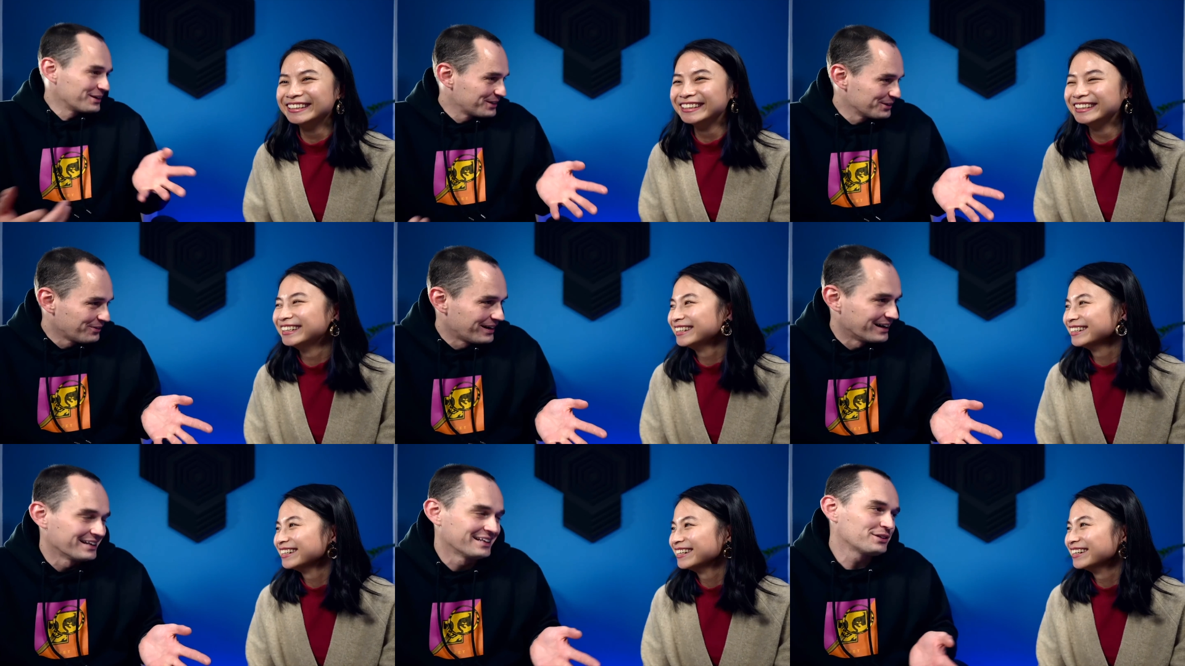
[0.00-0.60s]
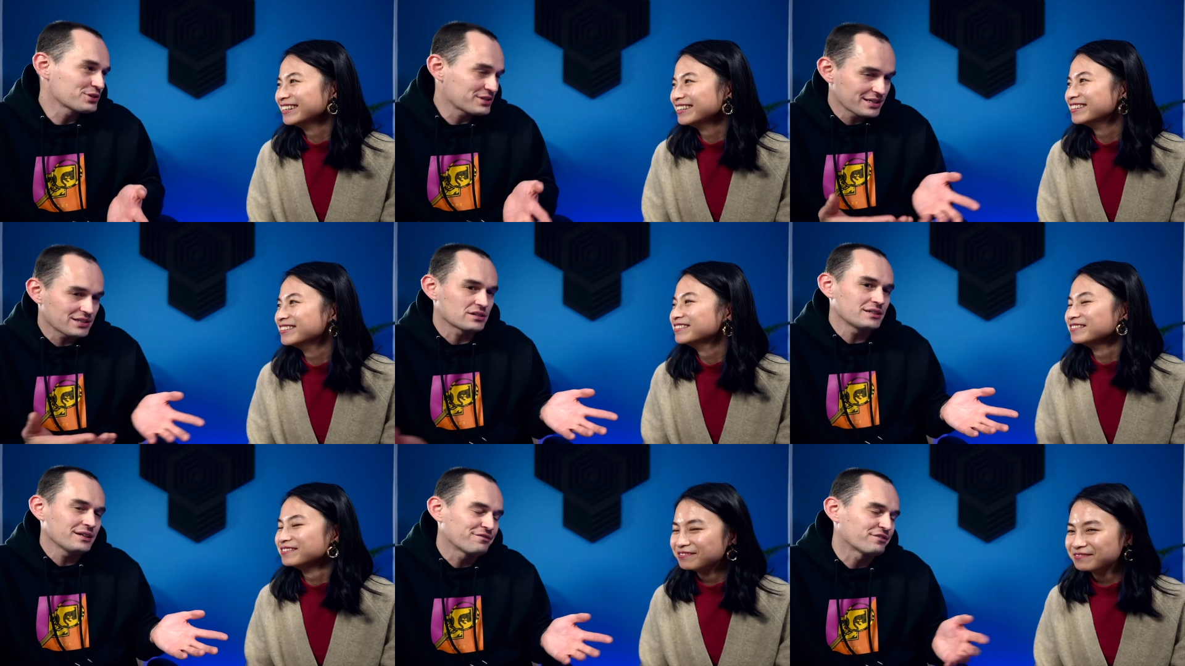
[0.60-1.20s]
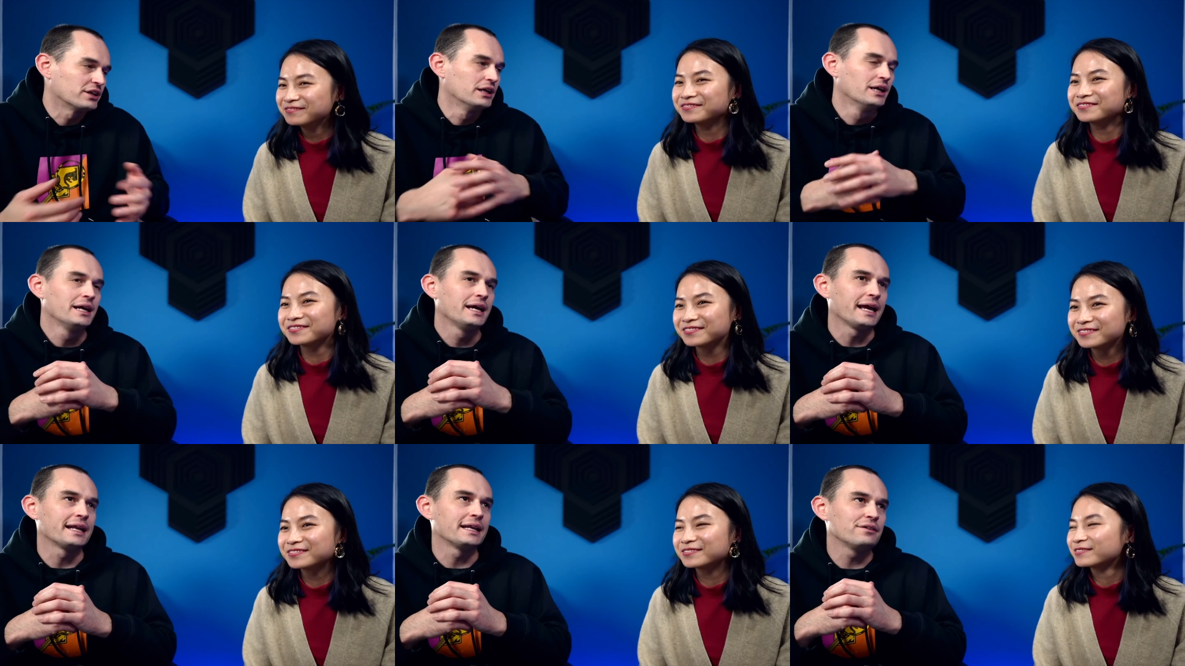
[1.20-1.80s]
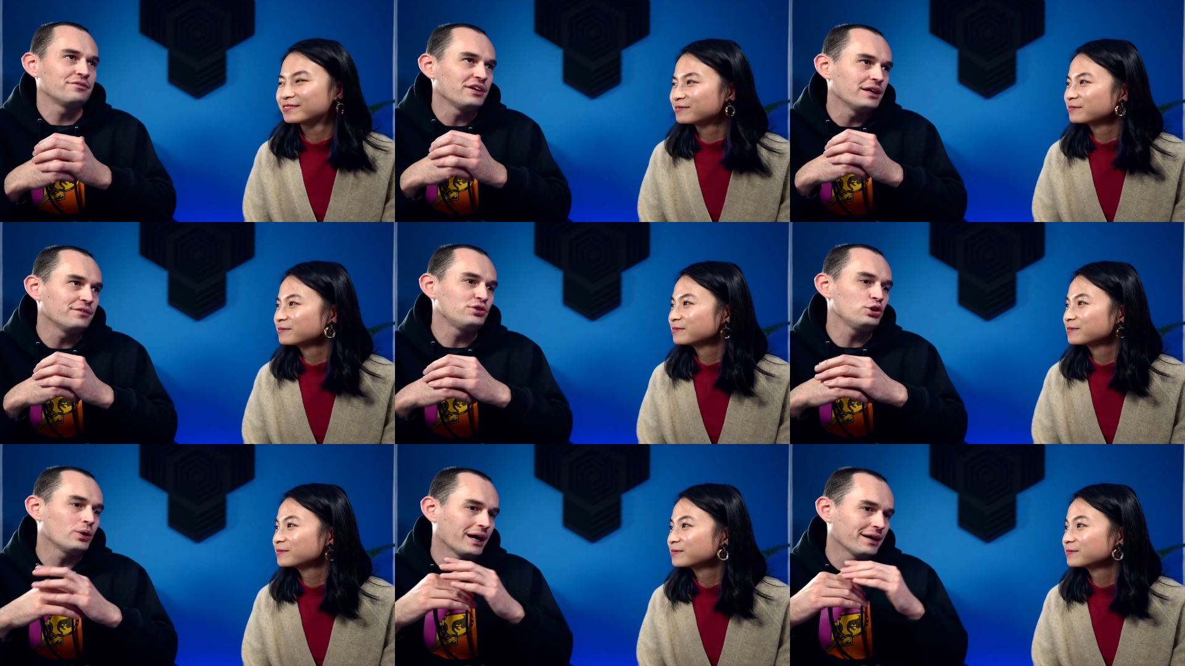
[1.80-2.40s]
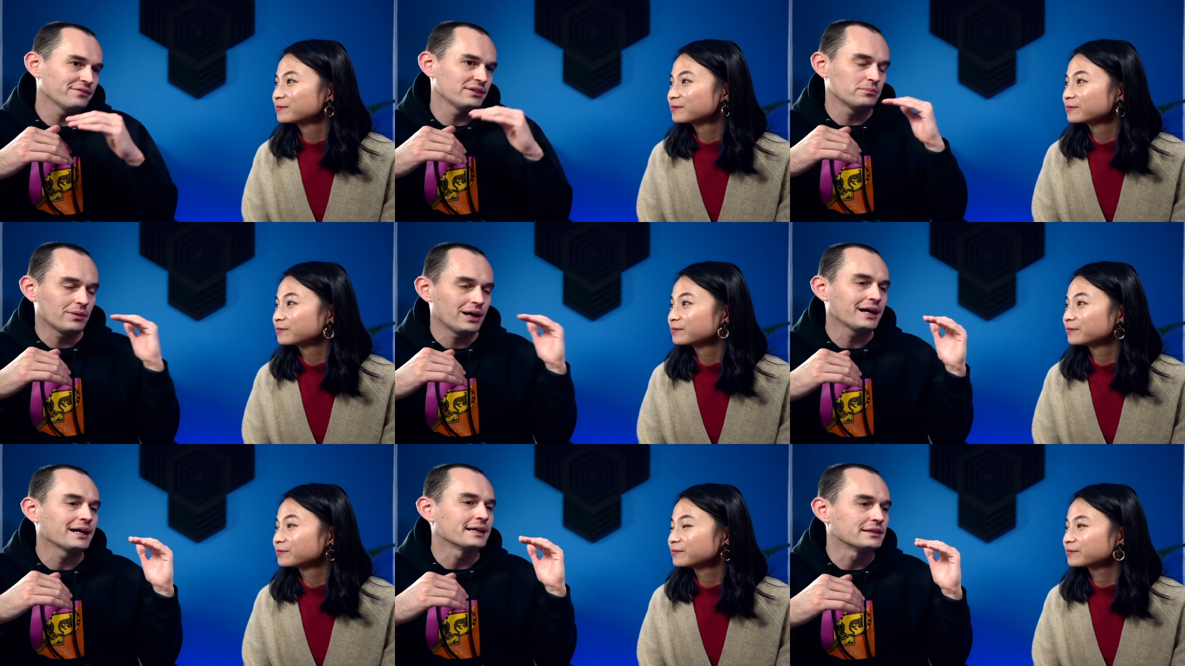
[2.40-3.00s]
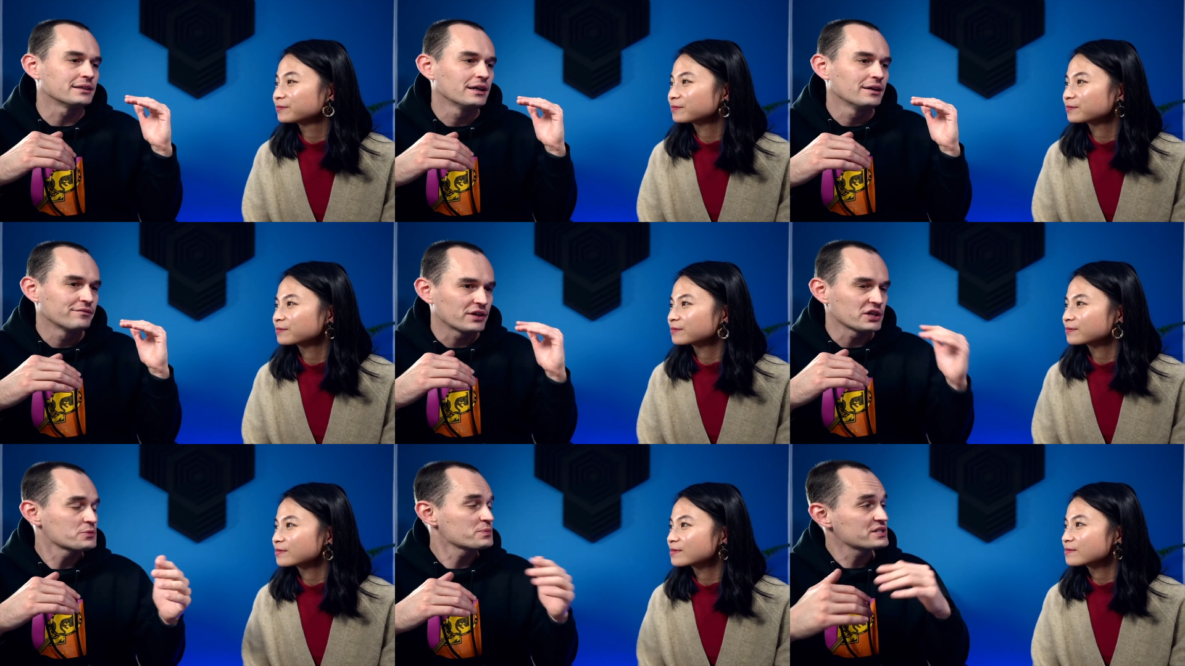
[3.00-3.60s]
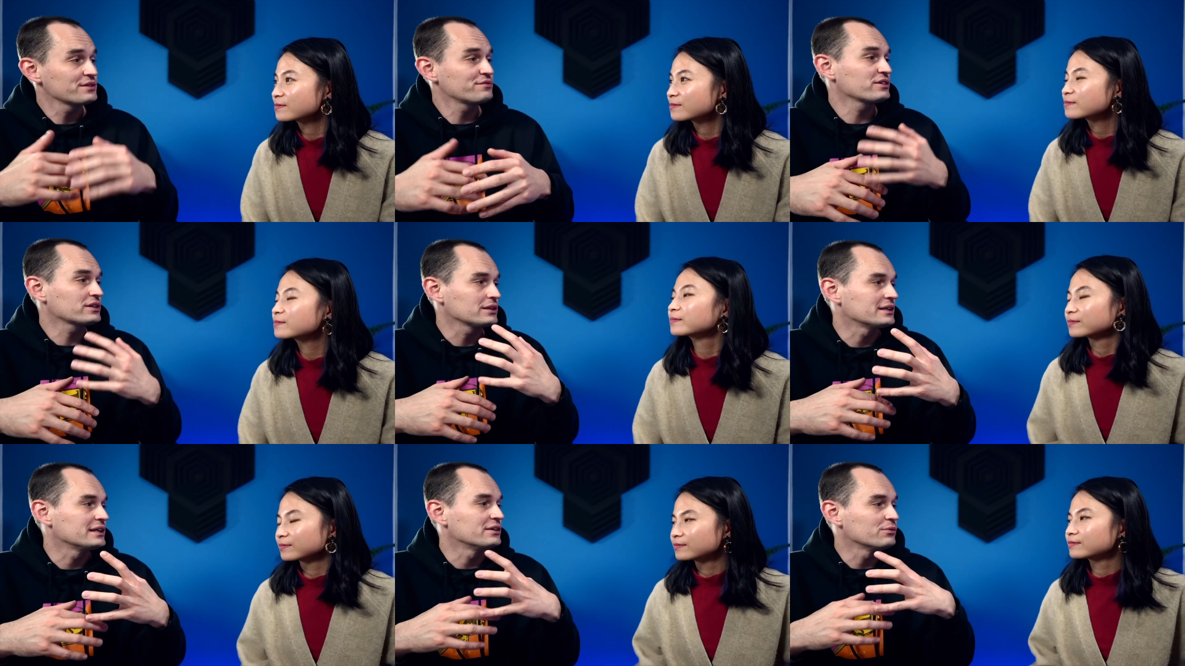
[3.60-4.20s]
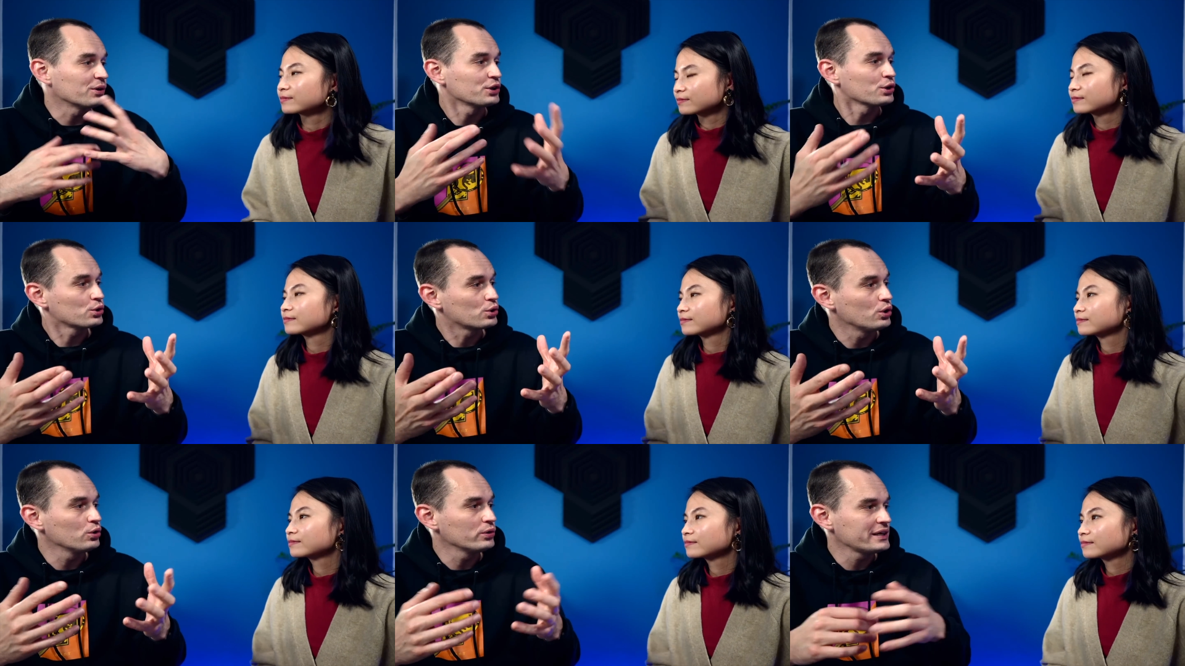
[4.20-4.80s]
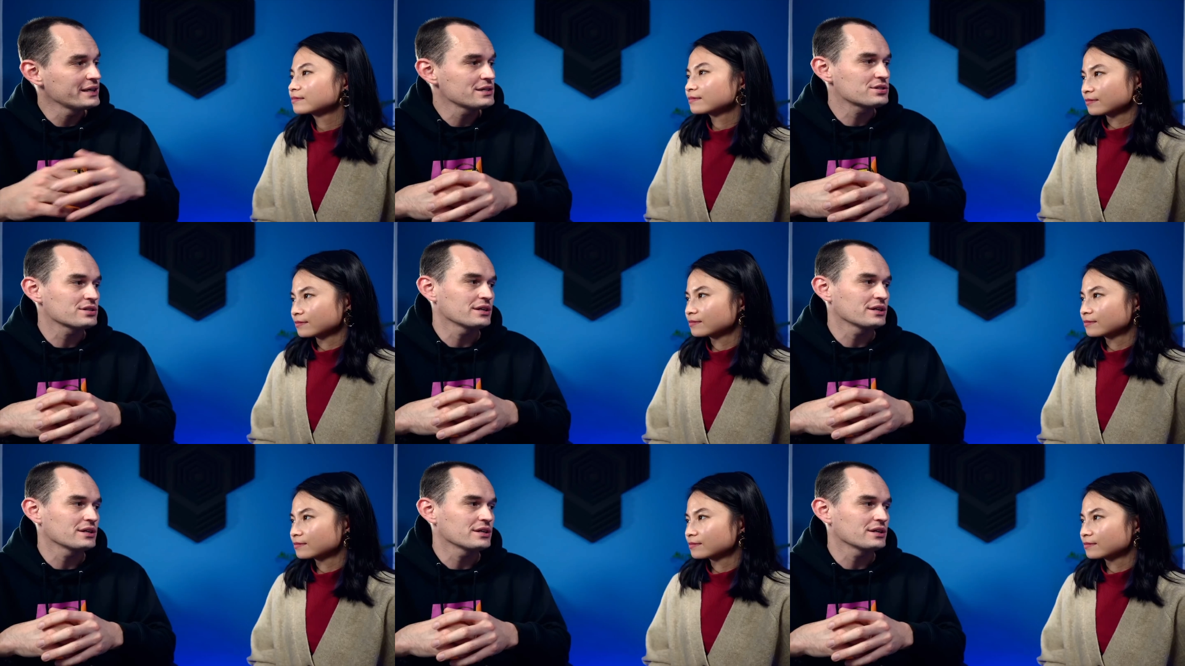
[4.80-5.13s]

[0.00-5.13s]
Speaker 1: what do you want? And those things are different. And if, if you have in mind very specifically what your goal is,